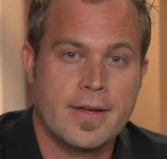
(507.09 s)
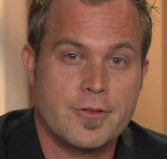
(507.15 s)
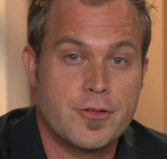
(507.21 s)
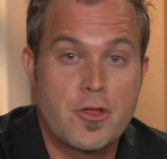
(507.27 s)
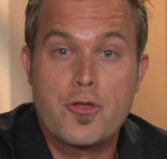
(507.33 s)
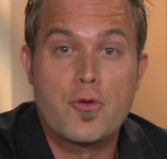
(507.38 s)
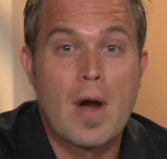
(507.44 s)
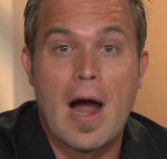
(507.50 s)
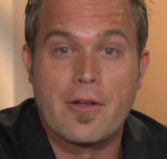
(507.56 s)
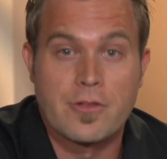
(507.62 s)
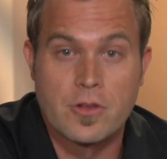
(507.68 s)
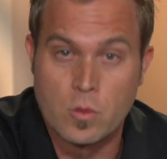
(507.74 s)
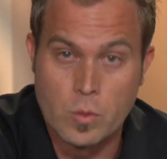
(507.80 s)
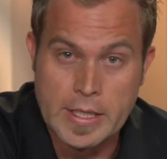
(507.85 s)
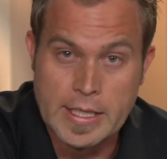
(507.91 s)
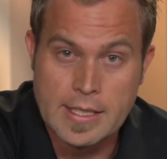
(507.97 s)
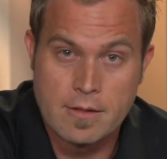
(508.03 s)
throughout the
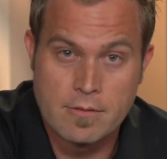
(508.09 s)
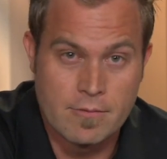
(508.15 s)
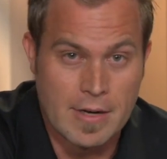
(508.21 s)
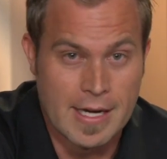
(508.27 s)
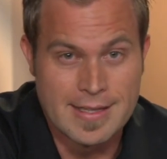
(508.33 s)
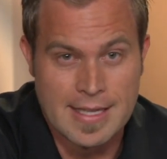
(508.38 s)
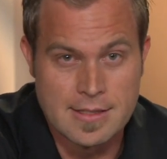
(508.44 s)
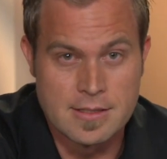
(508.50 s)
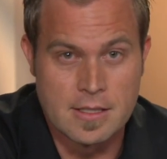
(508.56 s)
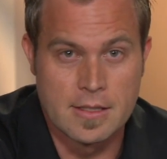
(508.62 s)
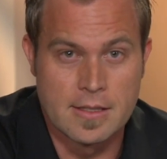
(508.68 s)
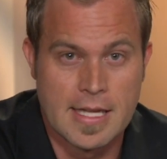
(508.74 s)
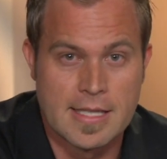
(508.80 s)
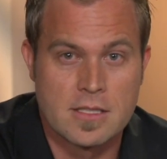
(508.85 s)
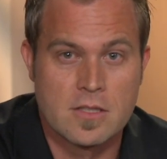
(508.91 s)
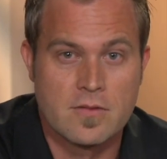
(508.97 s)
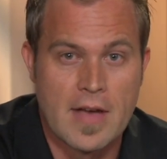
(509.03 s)
week, right? That's
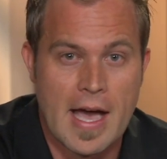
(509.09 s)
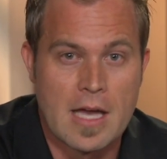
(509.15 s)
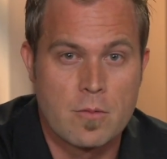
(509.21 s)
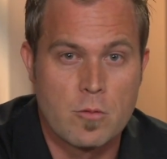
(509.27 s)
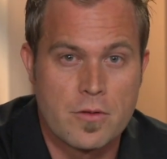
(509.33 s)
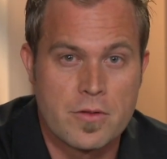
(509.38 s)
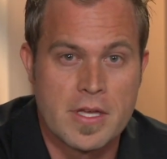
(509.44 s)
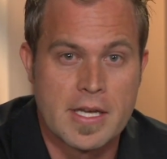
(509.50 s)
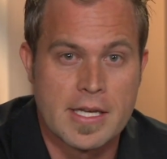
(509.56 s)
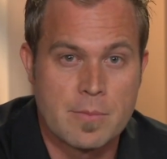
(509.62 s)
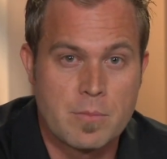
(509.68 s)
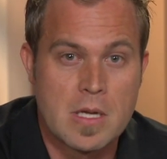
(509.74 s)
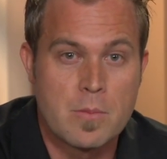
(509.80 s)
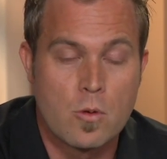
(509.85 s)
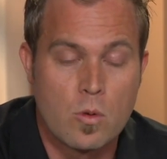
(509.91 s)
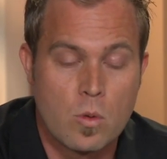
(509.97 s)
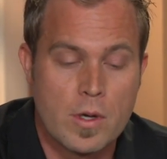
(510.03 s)
a valuable thing, and
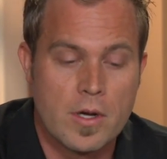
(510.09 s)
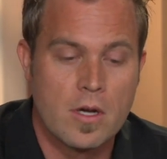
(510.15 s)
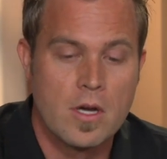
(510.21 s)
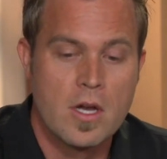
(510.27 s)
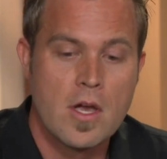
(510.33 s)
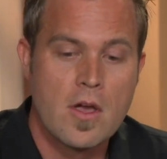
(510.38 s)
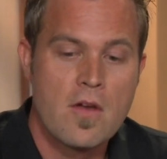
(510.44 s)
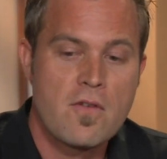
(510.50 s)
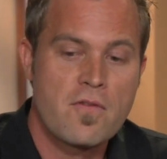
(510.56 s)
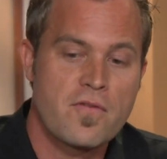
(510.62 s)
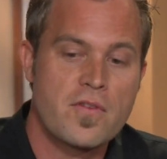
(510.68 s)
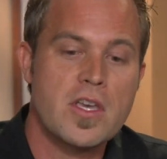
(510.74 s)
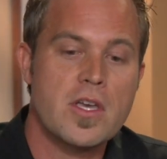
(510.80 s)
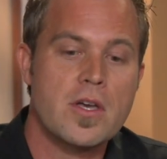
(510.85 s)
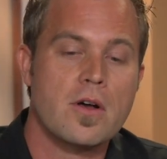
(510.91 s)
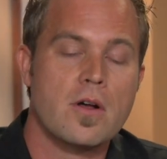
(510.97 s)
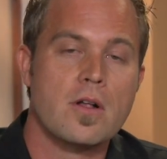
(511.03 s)
people will
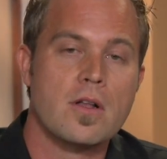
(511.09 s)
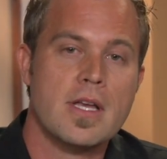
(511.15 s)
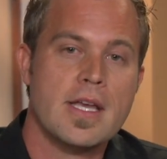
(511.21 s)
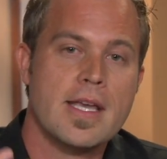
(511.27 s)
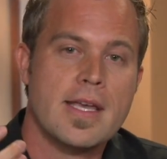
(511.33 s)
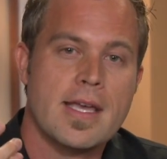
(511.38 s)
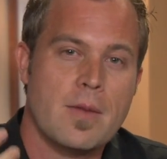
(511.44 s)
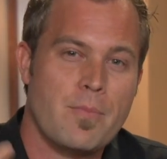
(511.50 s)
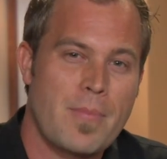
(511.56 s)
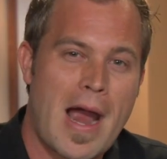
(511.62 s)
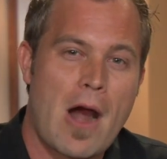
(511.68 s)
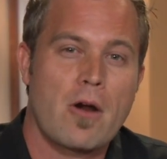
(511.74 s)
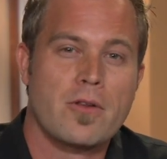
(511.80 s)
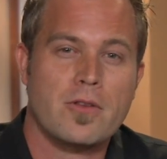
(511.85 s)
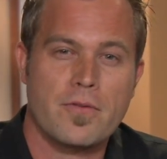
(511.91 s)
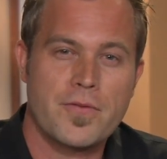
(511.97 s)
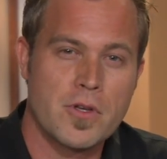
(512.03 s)
feel
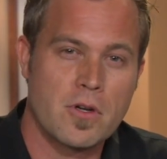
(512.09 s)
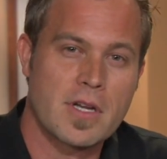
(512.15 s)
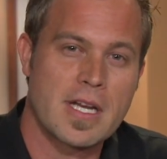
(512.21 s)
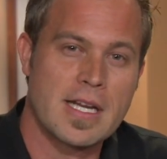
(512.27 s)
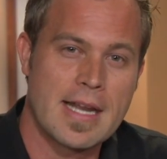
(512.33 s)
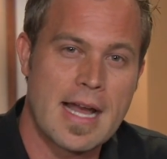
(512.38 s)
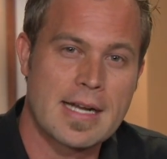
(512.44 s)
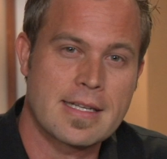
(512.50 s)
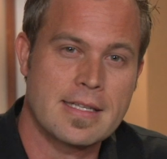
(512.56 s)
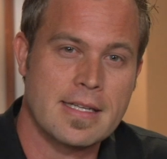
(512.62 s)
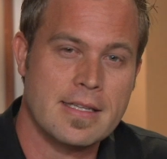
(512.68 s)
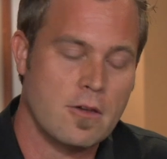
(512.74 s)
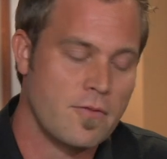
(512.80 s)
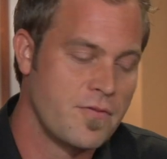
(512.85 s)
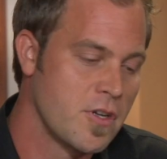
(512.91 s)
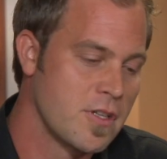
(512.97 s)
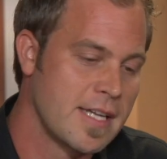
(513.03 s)
empowered, they'll feel connected,
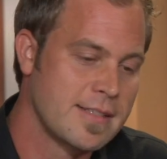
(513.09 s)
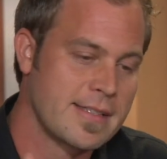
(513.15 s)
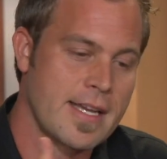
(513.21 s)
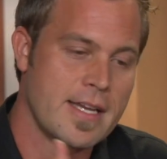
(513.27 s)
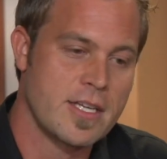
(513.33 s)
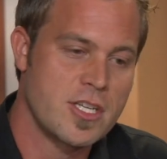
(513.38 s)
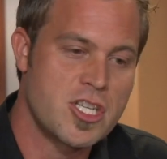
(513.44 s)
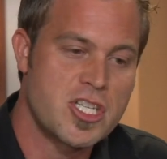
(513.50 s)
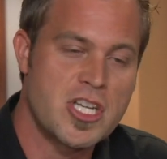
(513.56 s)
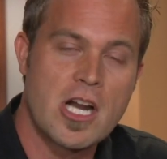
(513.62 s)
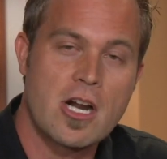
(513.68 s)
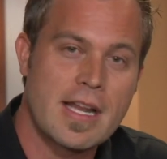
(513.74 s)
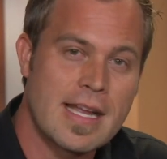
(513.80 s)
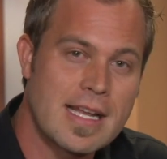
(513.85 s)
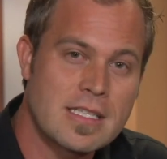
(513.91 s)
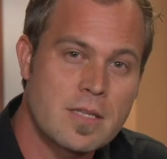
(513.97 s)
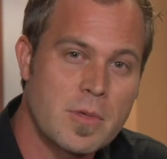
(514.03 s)
they'll feel like they
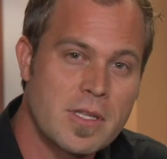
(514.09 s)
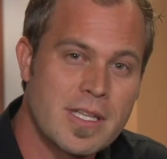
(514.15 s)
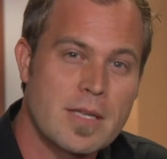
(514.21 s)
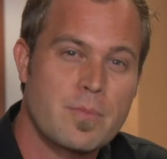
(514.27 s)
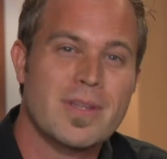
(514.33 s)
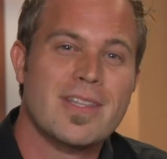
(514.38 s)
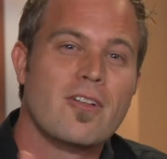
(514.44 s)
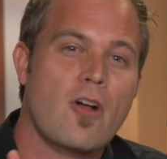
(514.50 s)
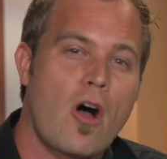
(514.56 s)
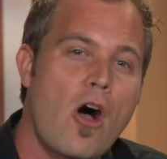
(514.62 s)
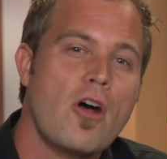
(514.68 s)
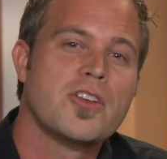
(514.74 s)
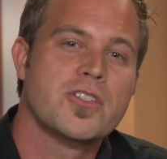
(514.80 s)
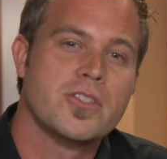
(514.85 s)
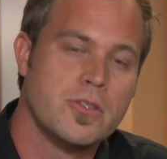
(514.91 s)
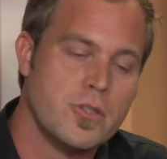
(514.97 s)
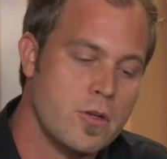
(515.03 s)
shared intimately, but they'll
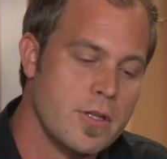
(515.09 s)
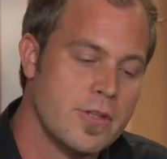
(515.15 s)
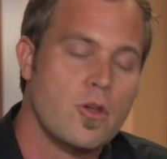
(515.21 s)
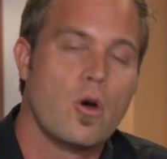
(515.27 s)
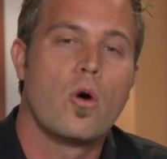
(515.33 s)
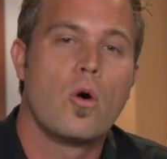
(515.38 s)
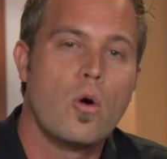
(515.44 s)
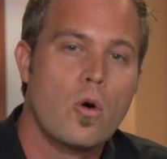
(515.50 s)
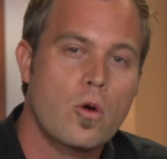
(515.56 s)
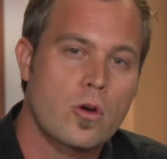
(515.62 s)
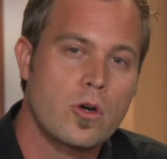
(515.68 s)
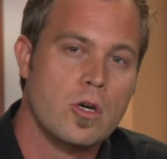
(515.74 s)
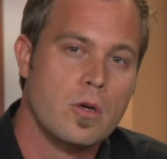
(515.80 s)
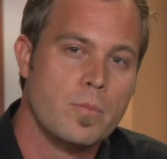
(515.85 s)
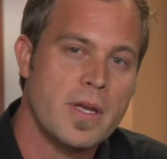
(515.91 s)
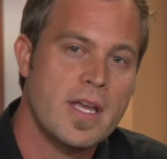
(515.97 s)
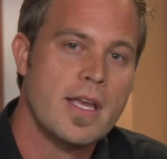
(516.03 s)
also know that the whole
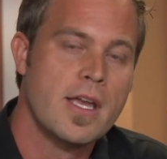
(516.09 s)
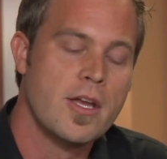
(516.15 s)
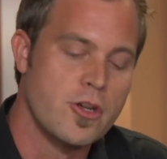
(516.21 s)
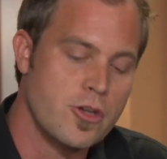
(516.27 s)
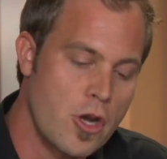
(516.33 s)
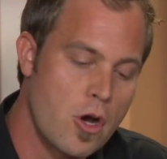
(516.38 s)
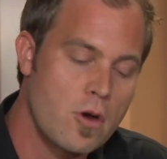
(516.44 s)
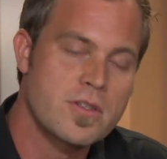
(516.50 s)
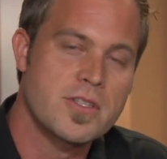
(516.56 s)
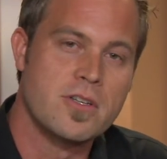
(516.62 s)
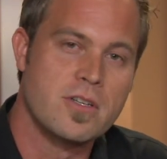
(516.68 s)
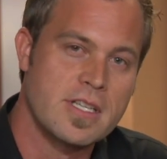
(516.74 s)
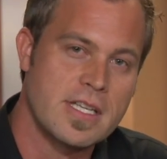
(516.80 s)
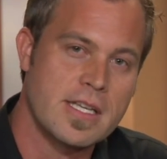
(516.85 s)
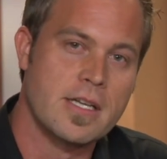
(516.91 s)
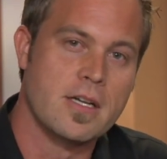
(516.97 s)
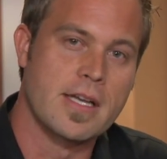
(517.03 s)
group knows their
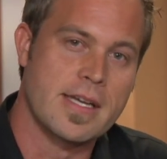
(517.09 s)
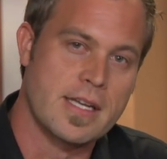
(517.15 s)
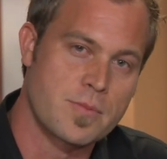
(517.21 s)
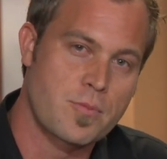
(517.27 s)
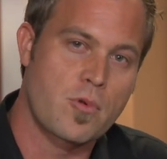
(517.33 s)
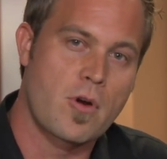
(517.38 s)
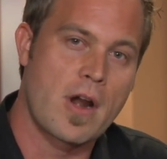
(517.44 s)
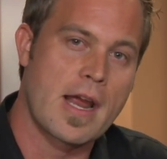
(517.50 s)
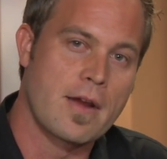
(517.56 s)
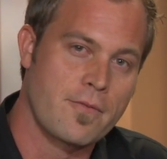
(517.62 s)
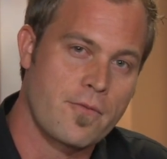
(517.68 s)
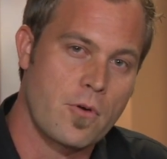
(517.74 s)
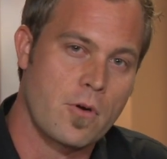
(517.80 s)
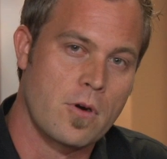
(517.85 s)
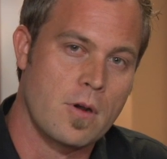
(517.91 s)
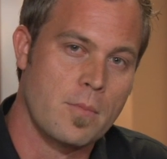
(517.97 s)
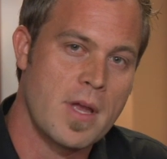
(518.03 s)
deal and is praying
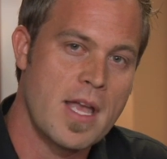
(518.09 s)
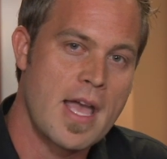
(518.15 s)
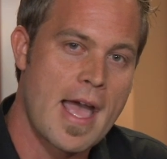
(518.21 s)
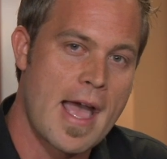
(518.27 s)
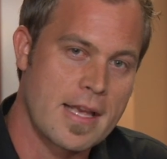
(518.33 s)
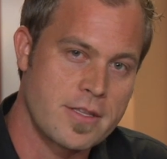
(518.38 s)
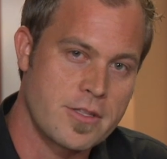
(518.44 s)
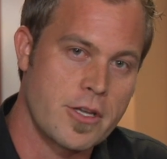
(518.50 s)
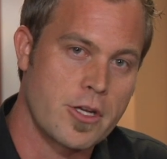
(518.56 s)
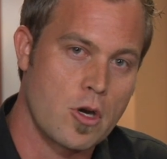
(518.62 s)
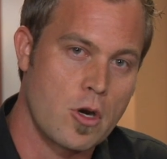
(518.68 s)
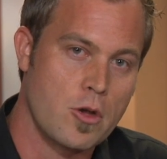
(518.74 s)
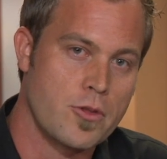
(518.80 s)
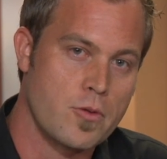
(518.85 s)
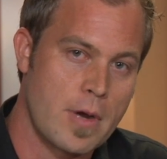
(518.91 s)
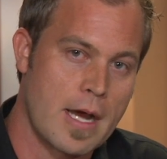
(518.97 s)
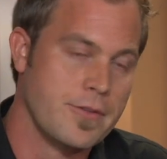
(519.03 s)
for them as they grow
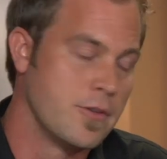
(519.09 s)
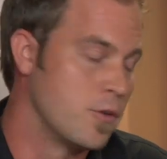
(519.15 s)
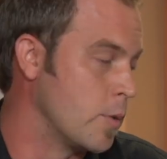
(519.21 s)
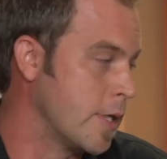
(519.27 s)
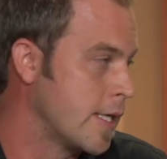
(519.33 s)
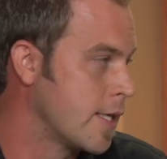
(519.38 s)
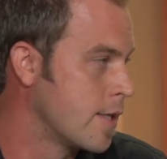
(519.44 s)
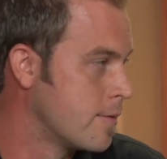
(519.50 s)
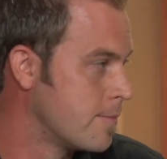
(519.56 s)
throughout their week.